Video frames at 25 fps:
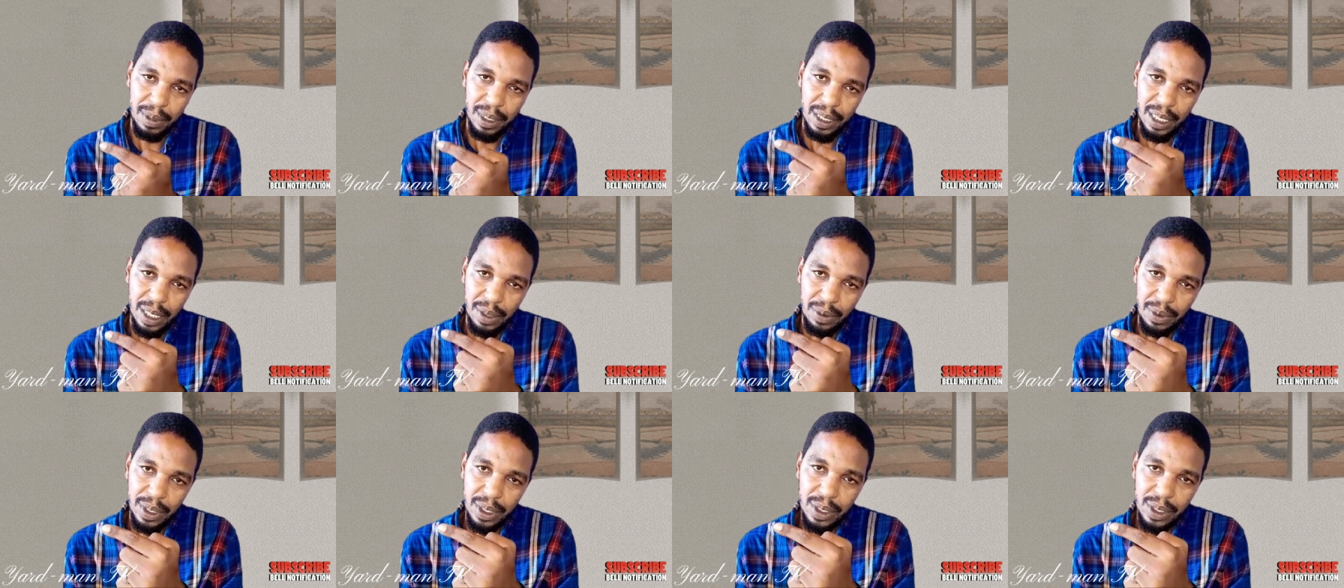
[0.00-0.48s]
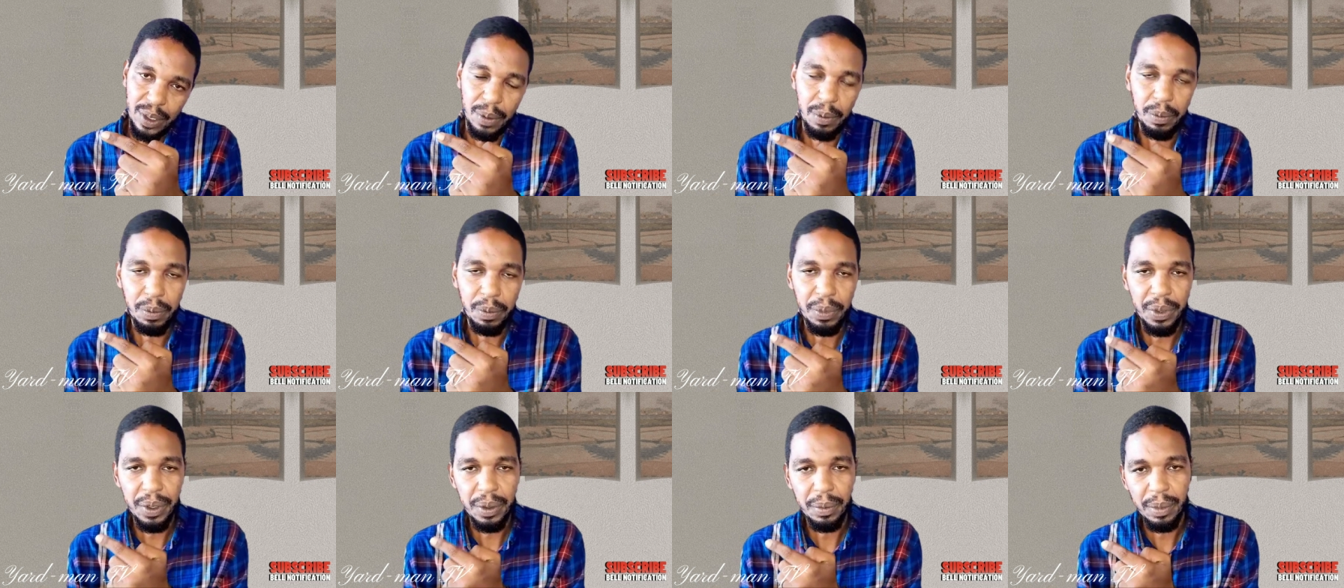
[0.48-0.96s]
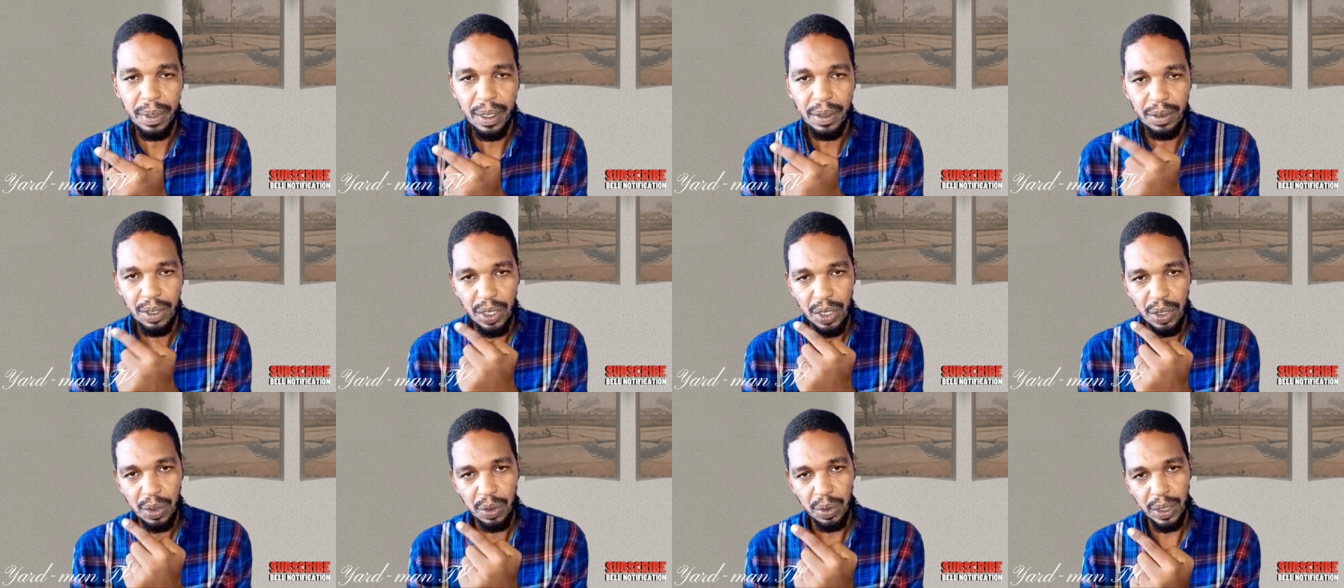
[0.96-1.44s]
Well, some people have
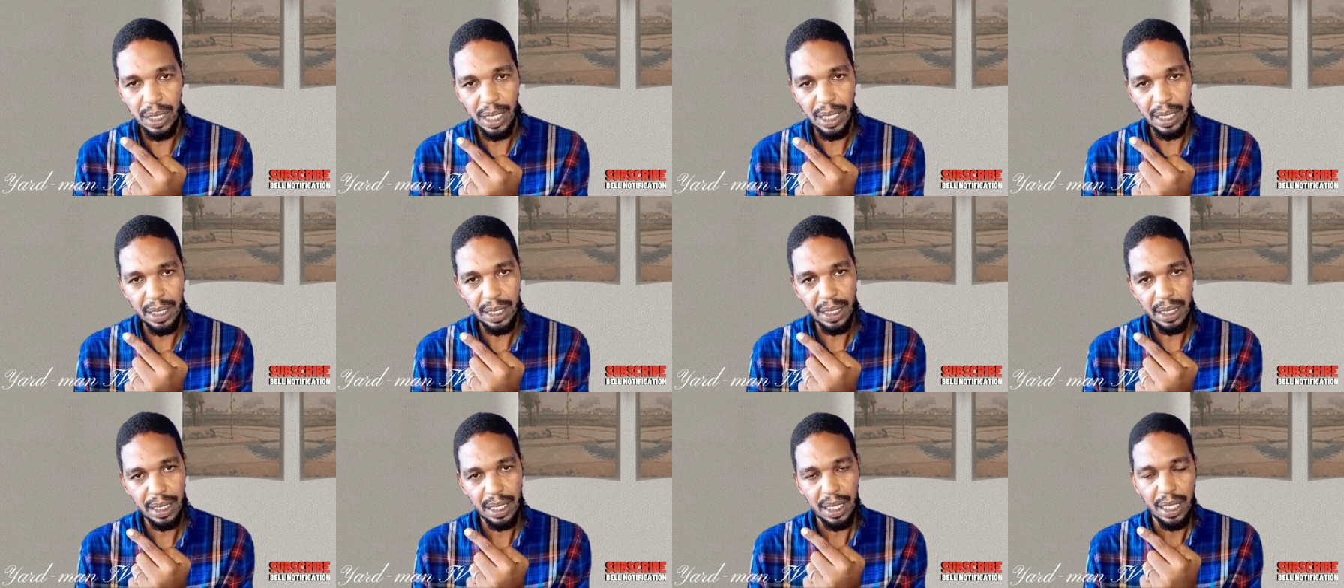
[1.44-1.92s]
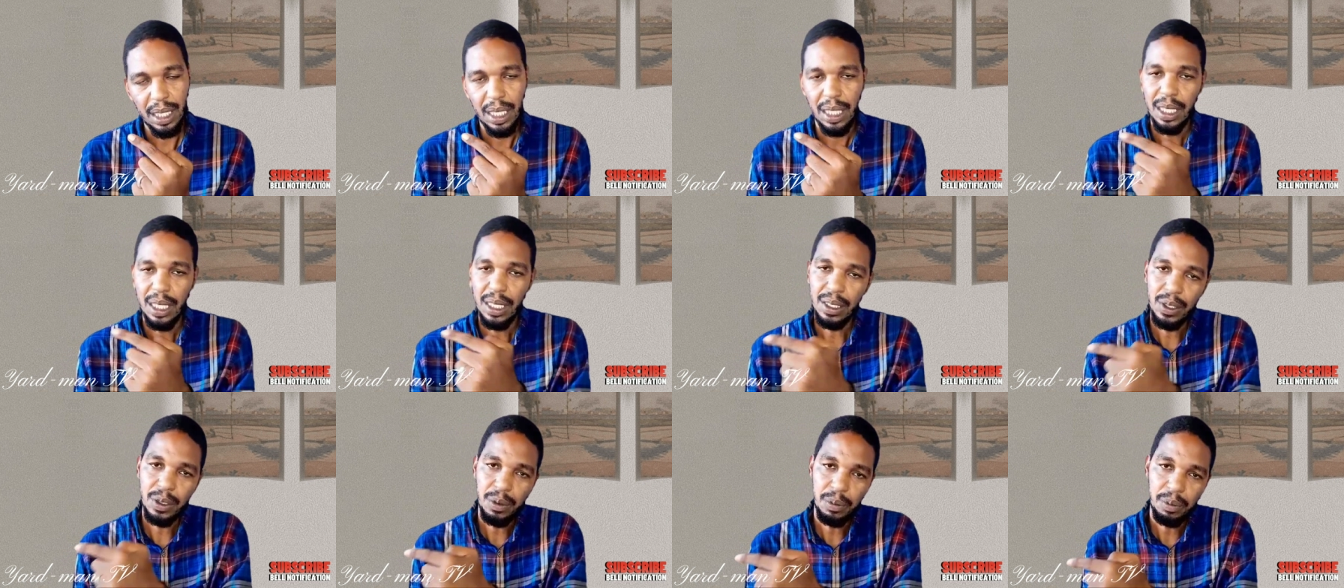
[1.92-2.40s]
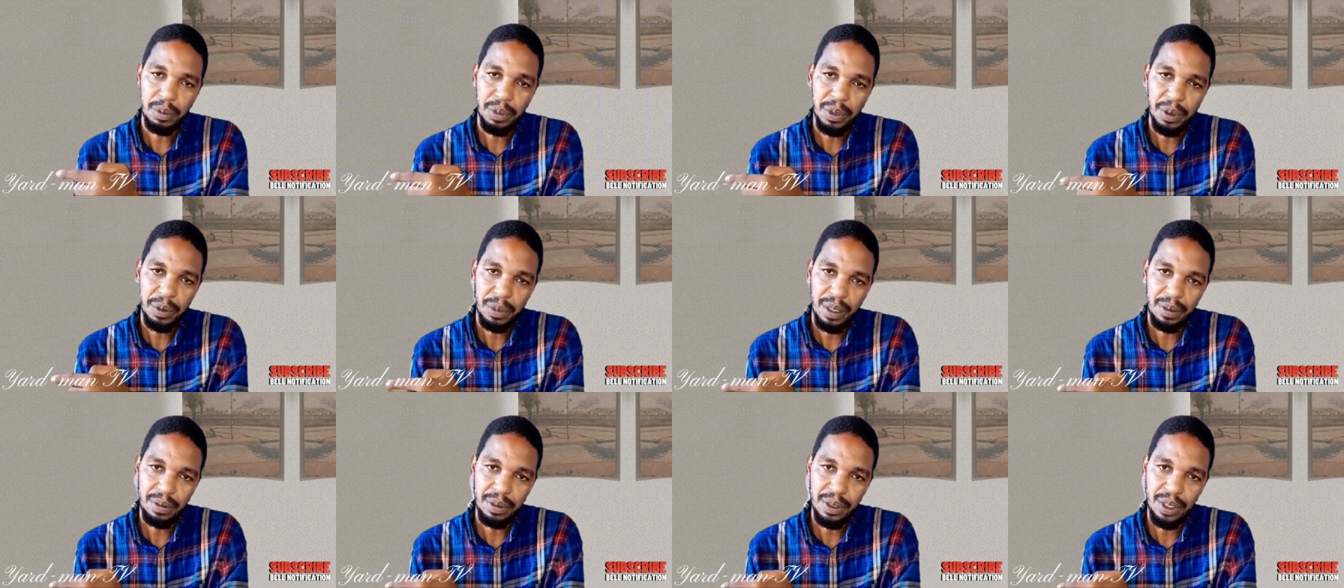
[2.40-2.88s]
sure that, and some people
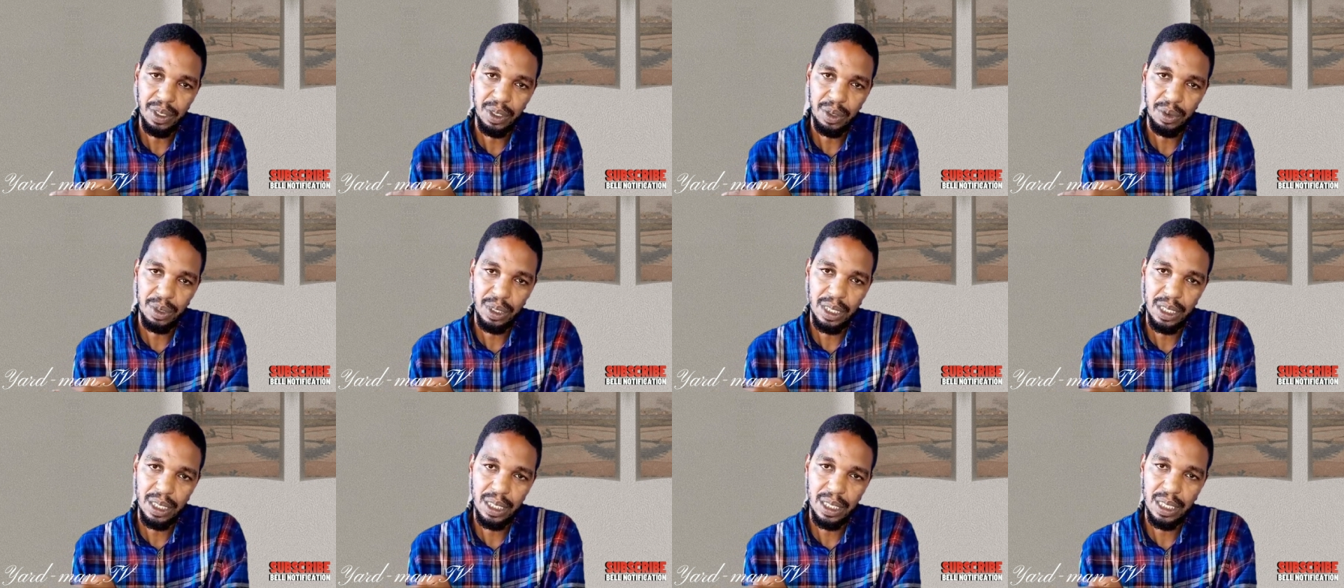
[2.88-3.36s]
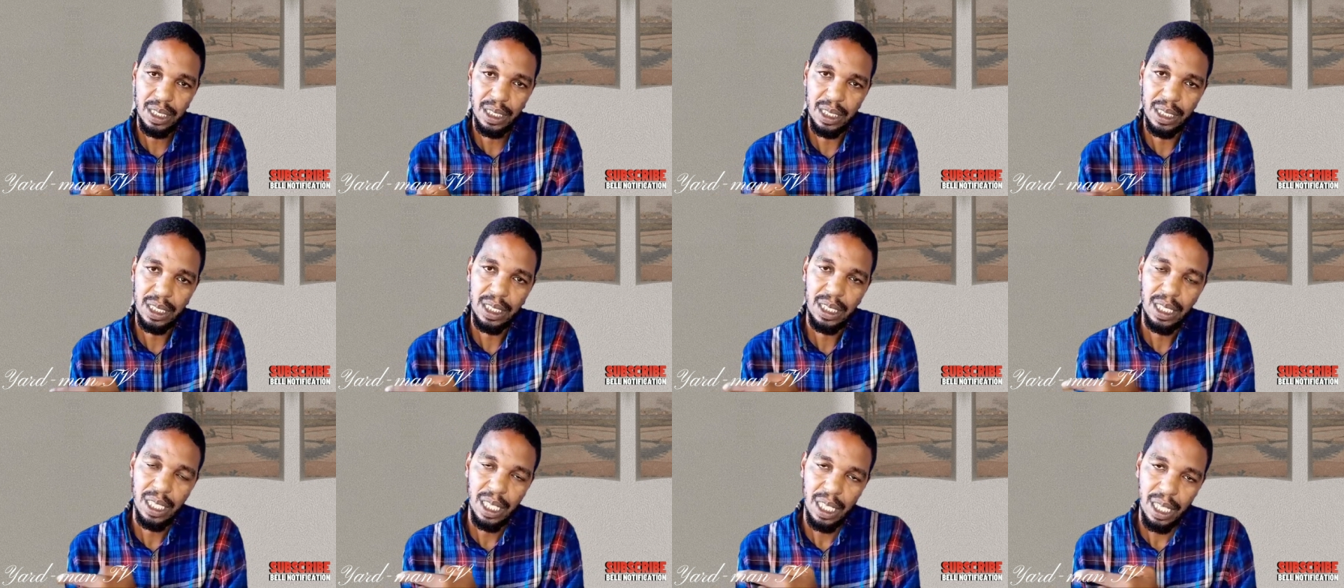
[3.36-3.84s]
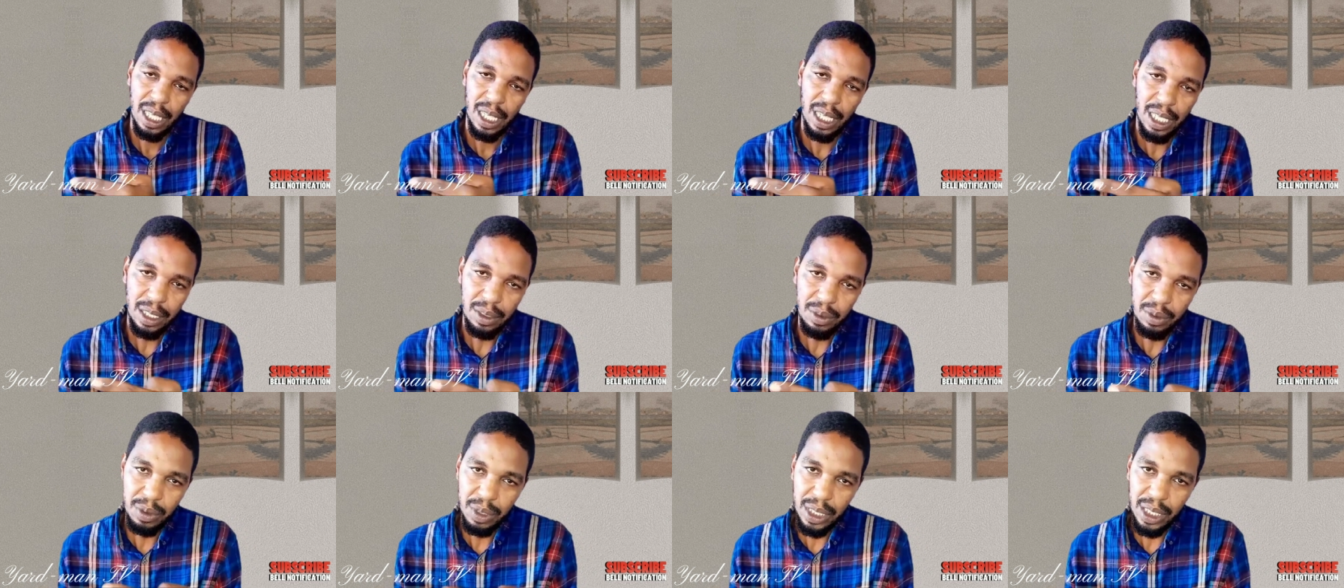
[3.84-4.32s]
have shown this, and we
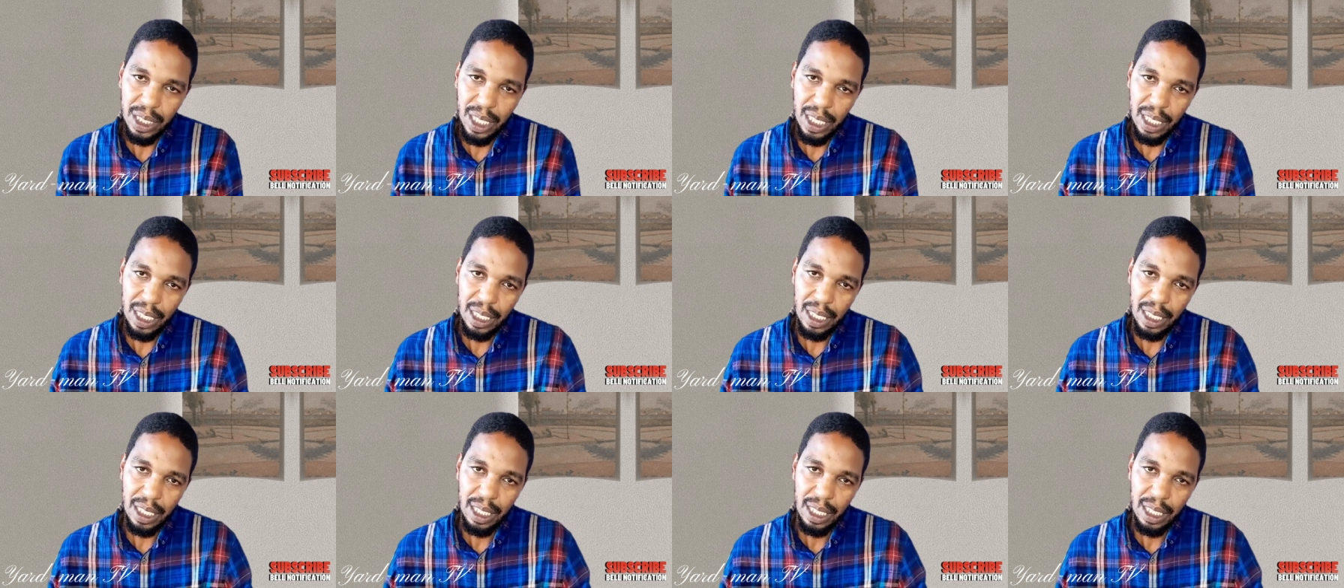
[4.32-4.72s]
can